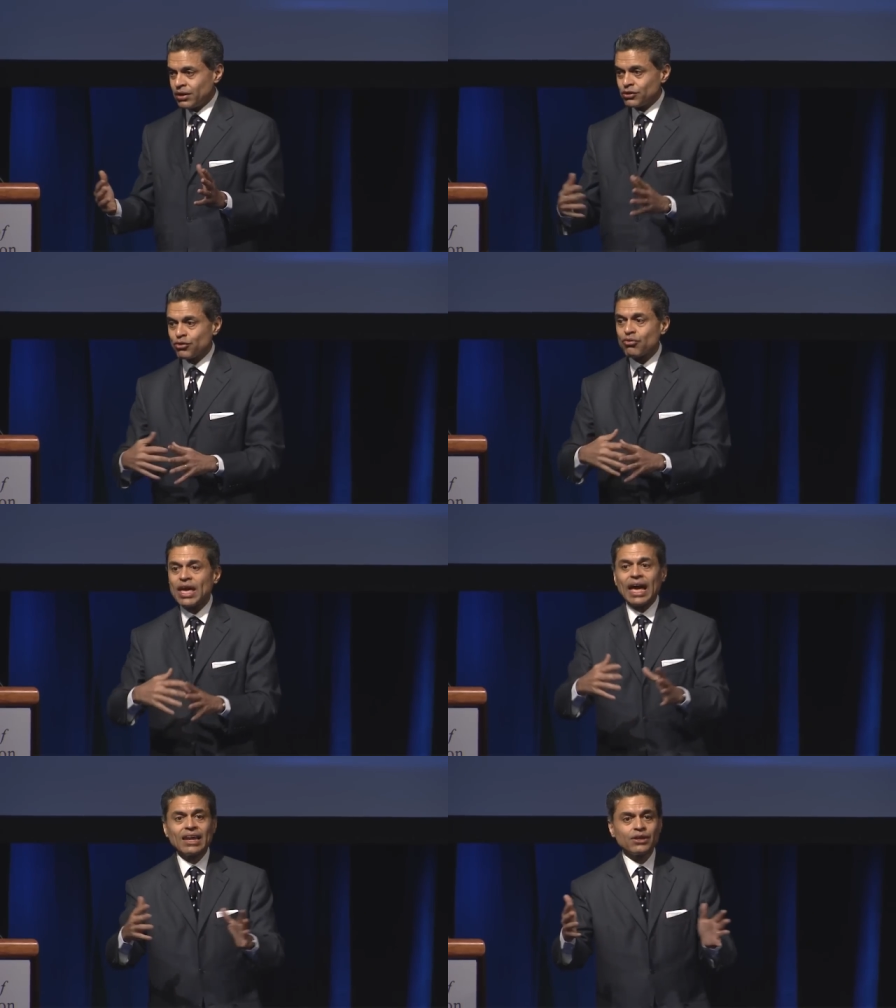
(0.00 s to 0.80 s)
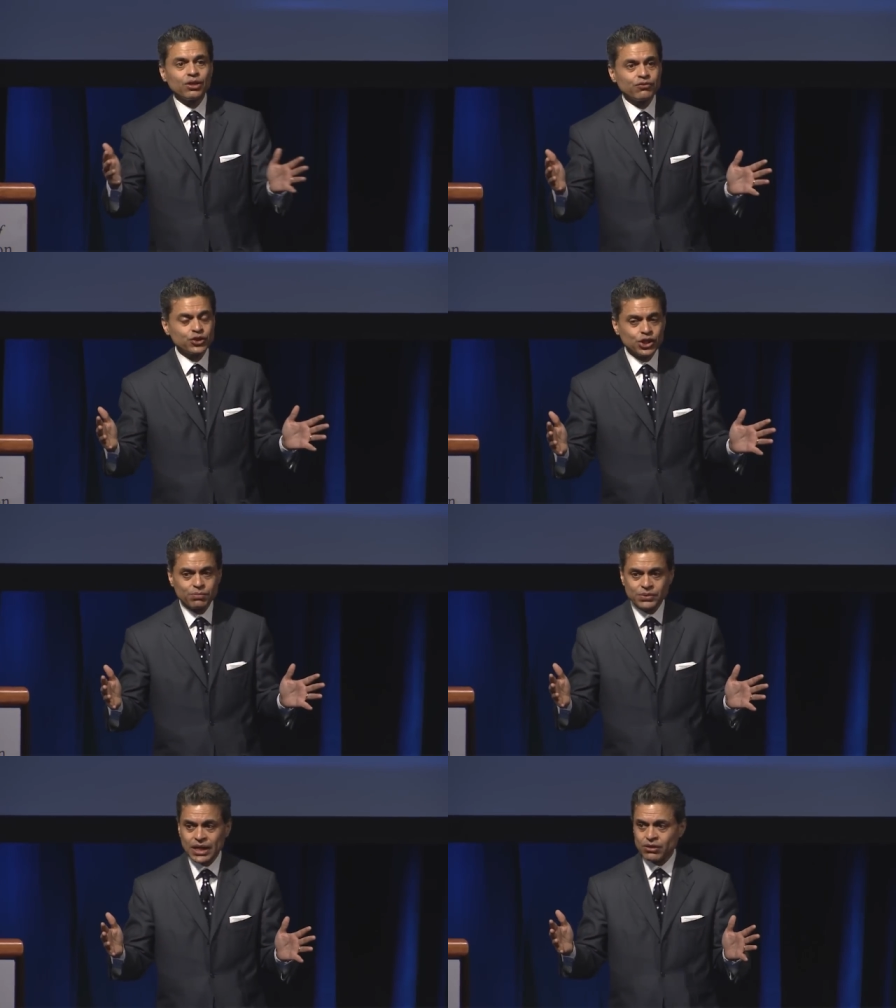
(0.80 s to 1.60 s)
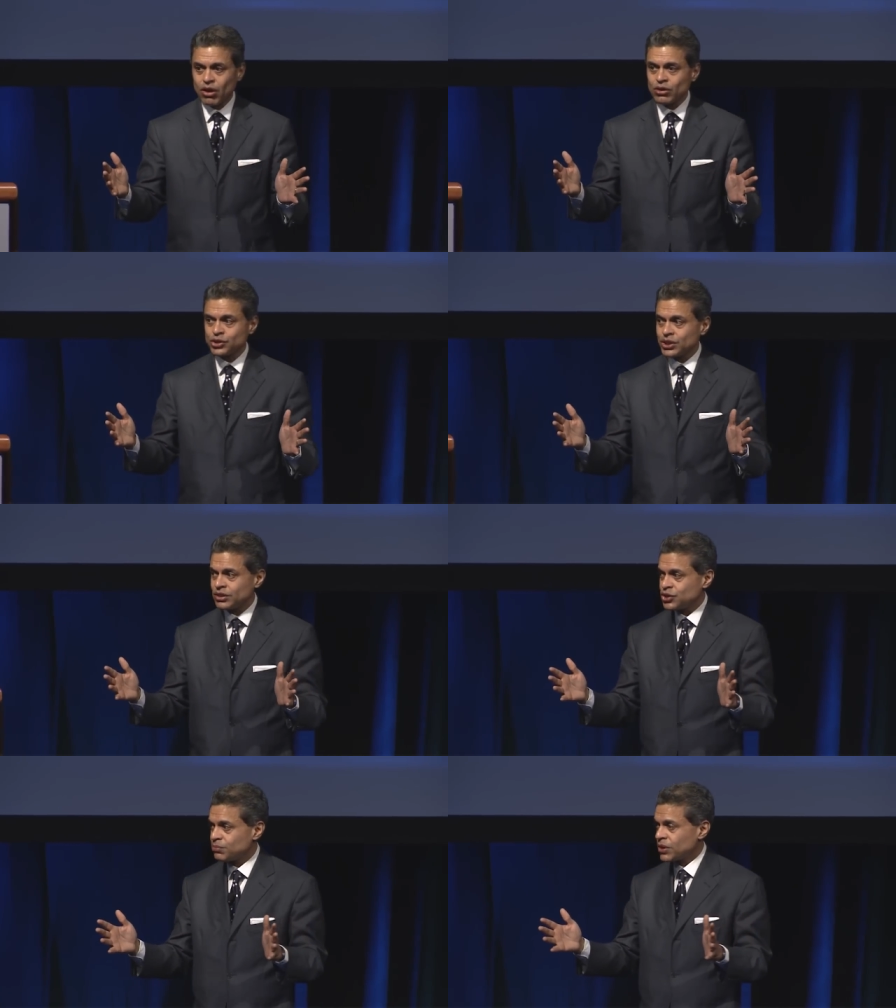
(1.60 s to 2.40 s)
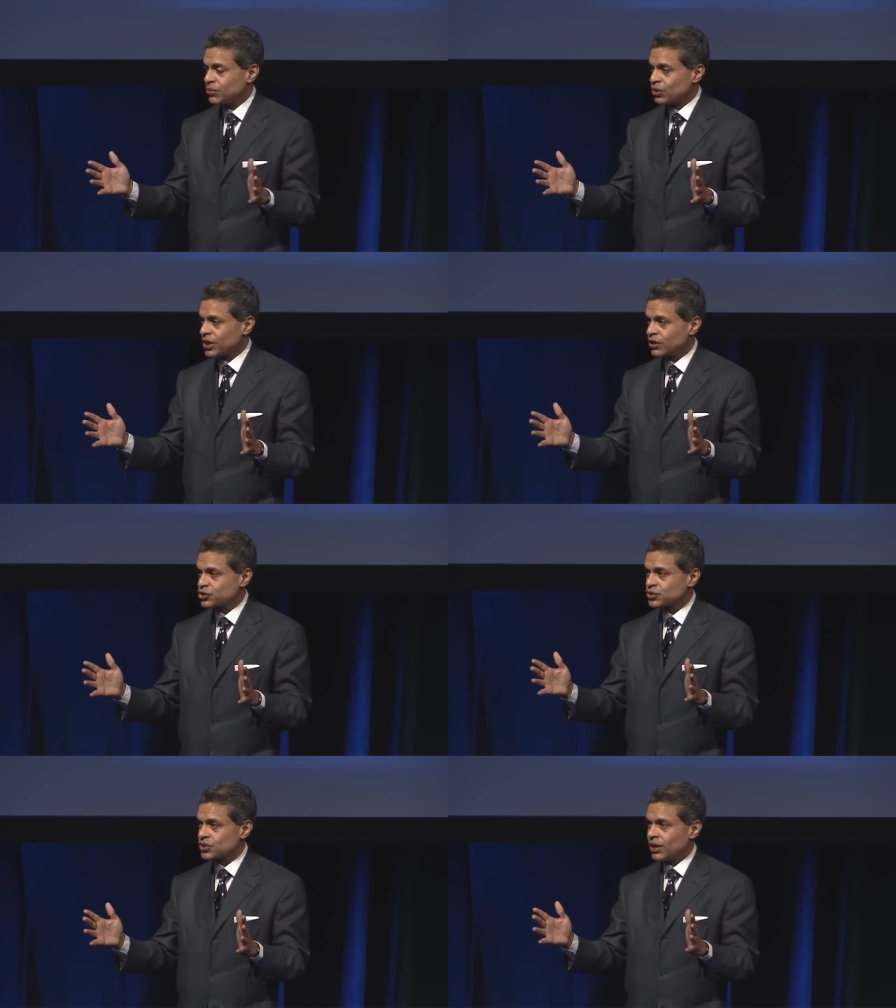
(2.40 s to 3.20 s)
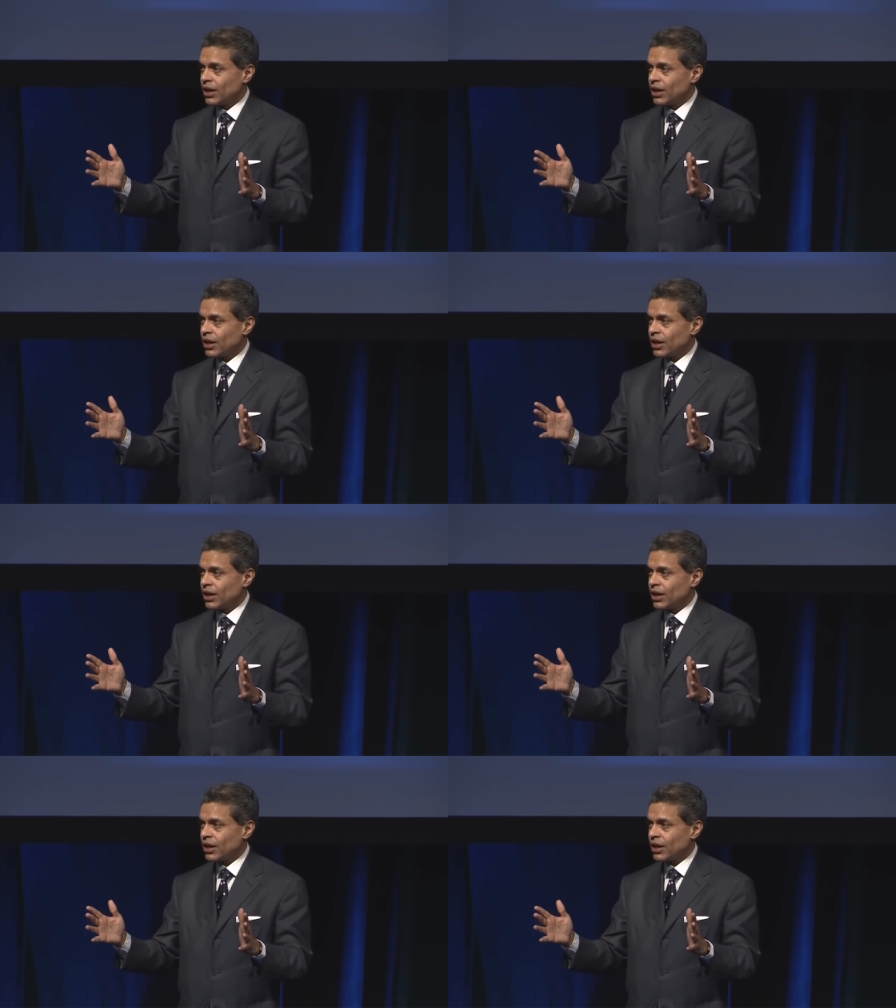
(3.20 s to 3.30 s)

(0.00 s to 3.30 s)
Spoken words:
the reality of cheap technology and cheap communications.